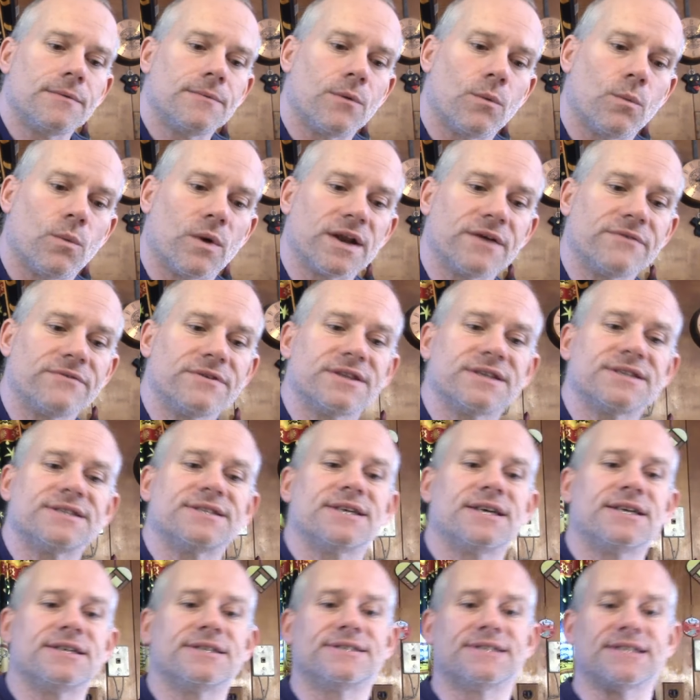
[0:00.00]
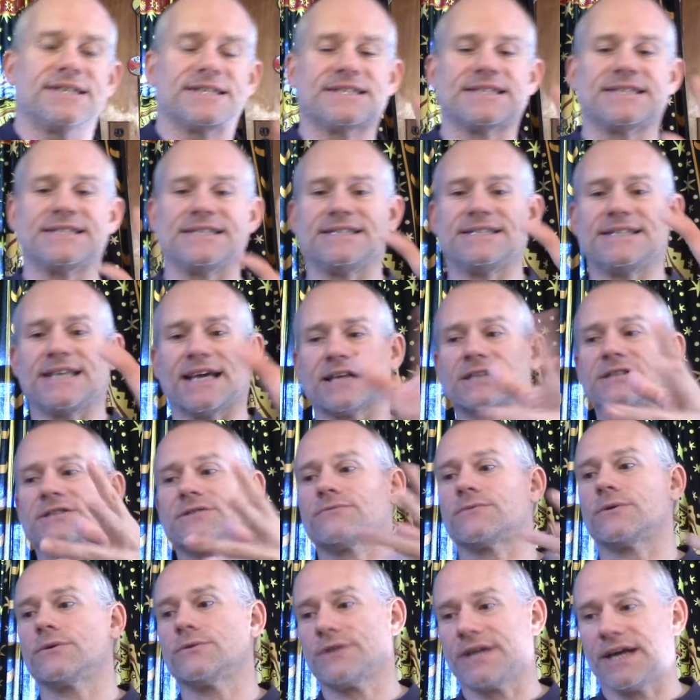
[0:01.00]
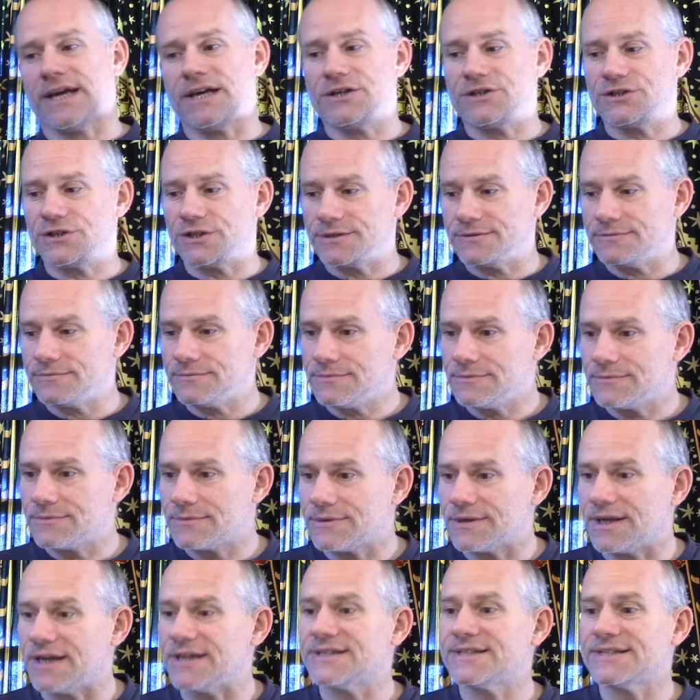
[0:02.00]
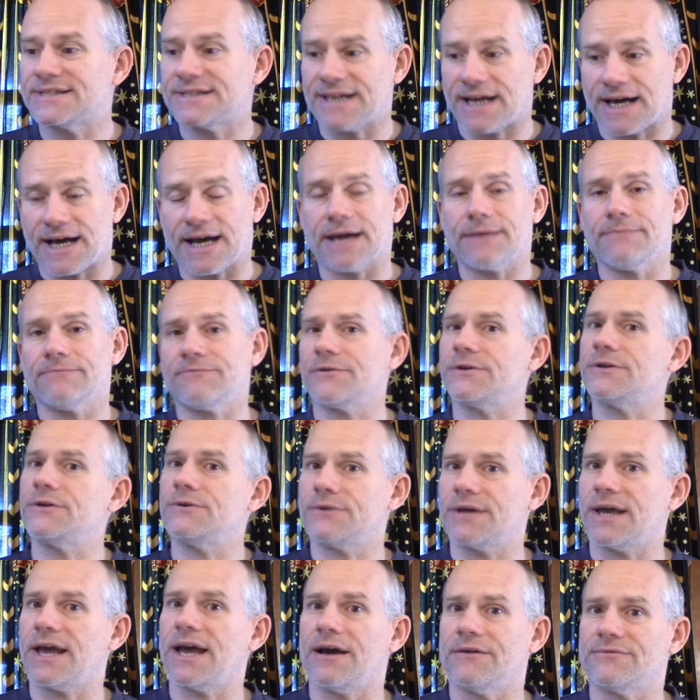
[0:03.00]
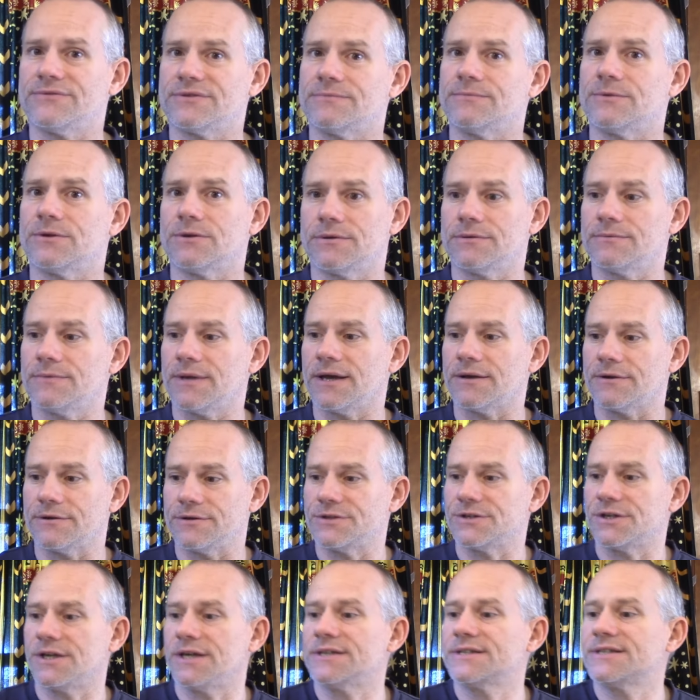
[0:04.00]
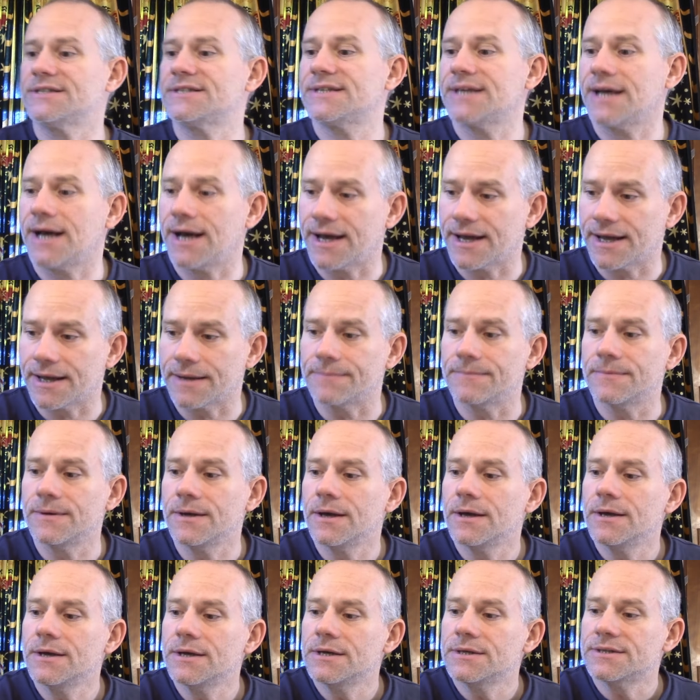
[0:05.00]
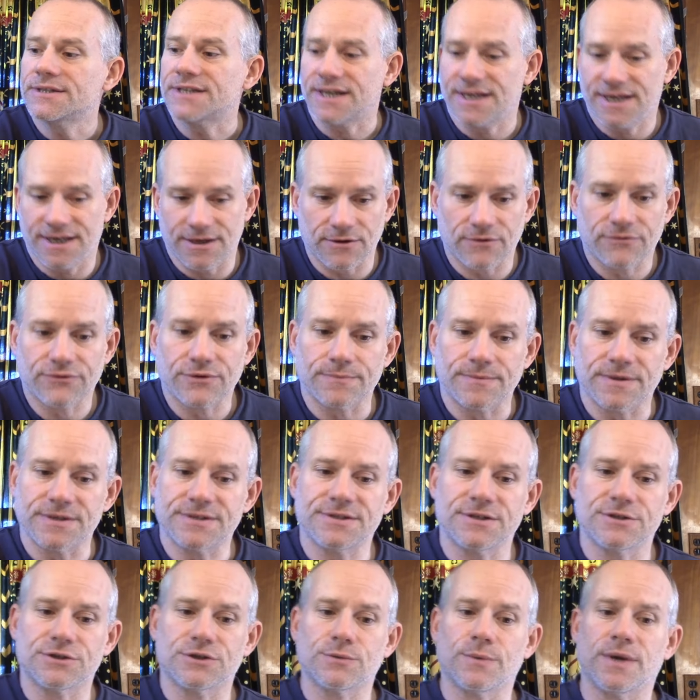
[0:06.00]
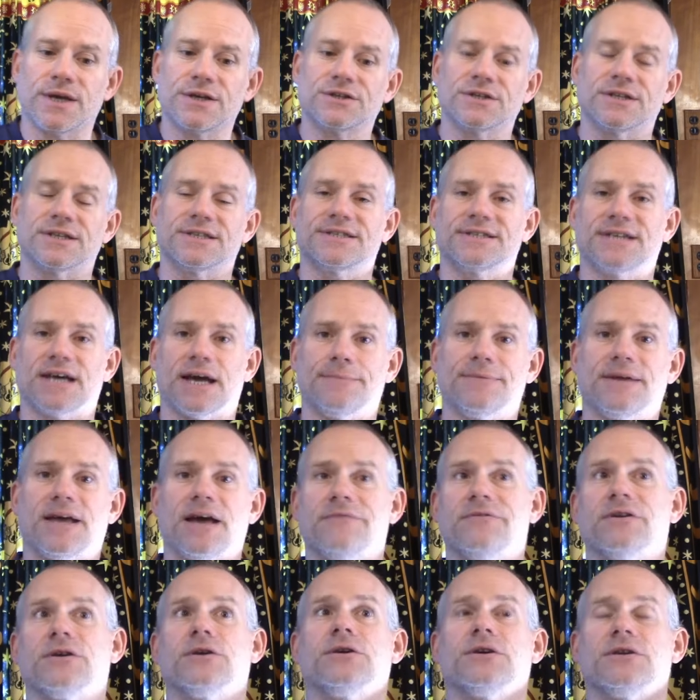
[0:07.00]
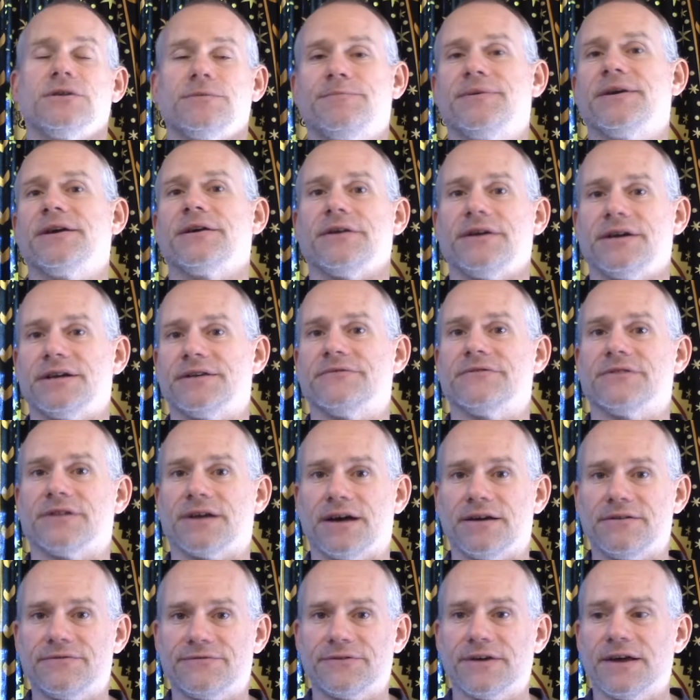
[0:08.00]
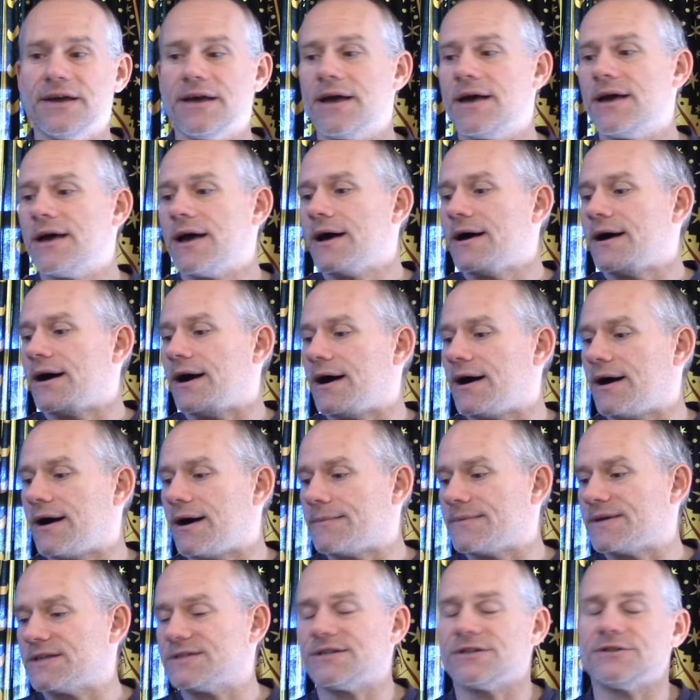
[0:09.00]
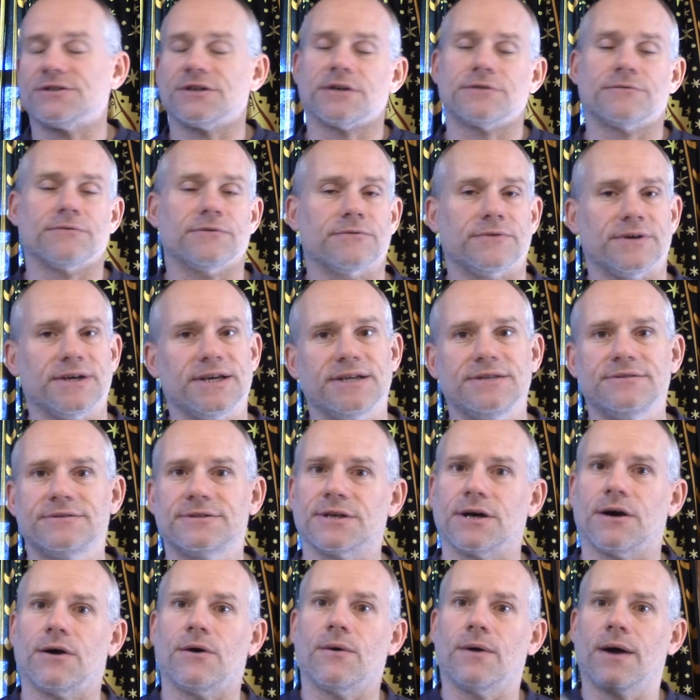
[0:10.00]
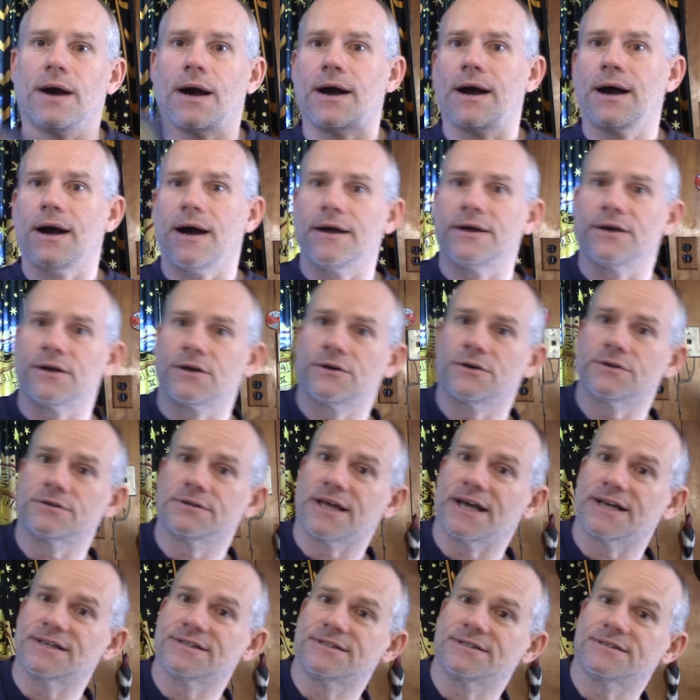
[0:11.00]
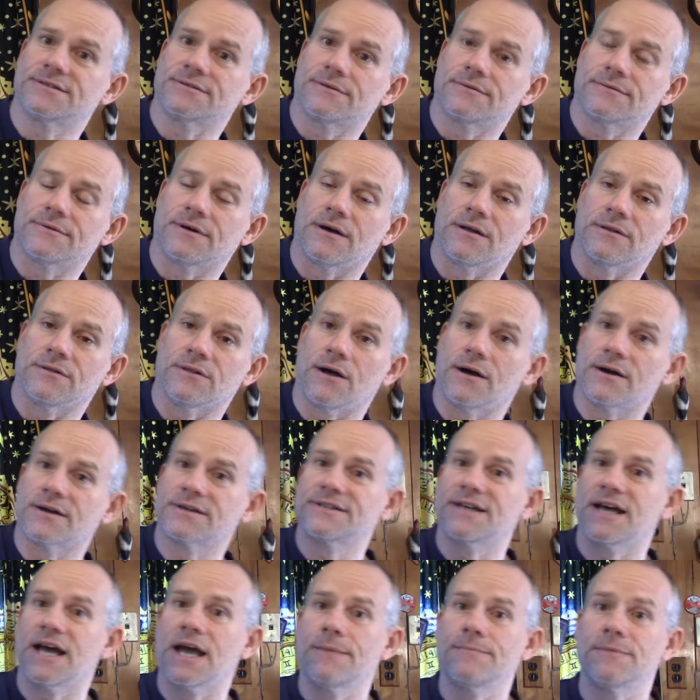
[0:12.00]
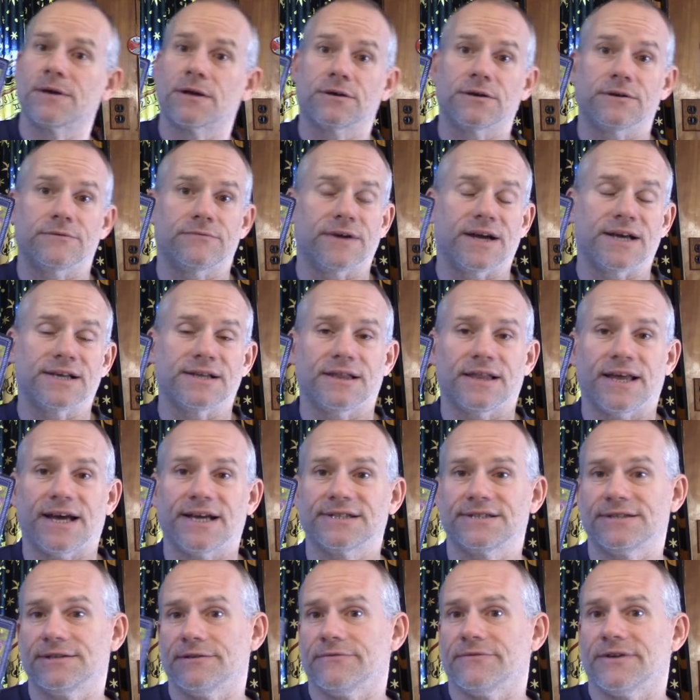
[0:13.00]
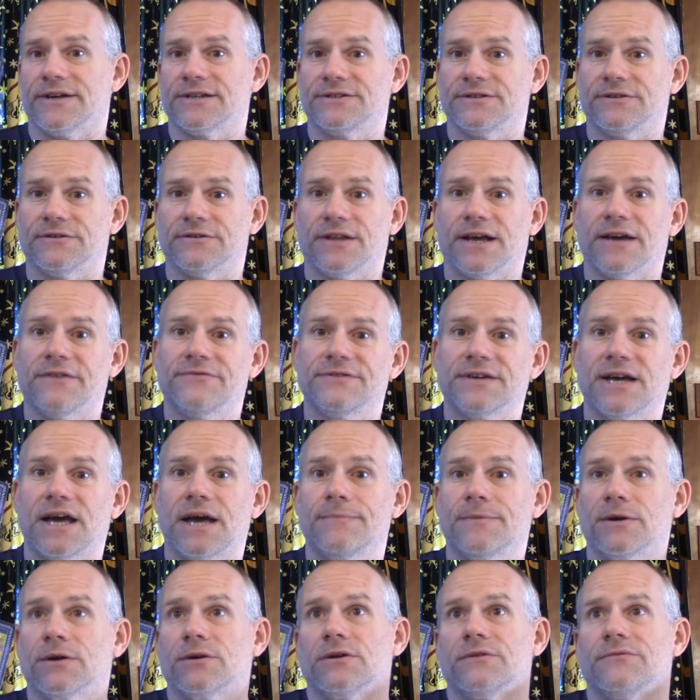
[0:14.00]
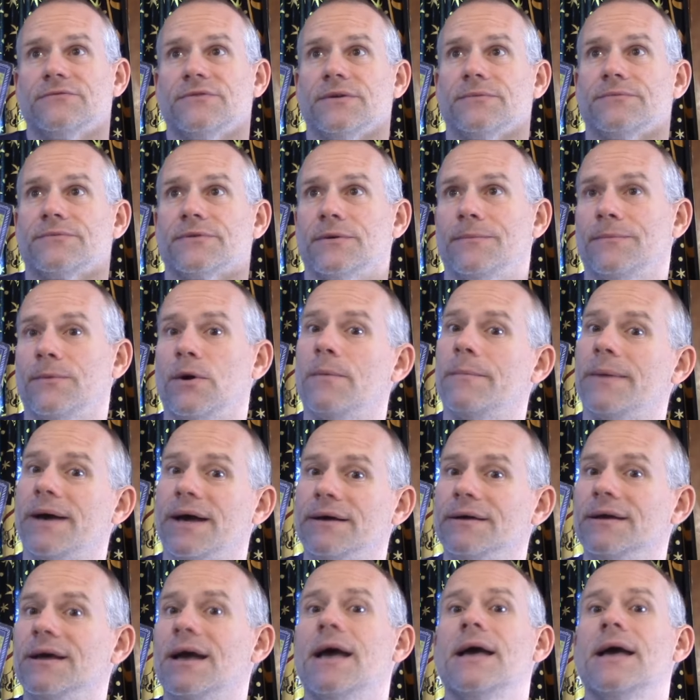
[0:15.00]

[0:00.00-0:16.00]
Whatever this is, this next rotation, it's time for you to have some good energy. It's time to heal from this situation. It's time to have a good period of life. Um, it's a general read, so it could last a long time. It could last the rest of your lifetime. It could be for a moment.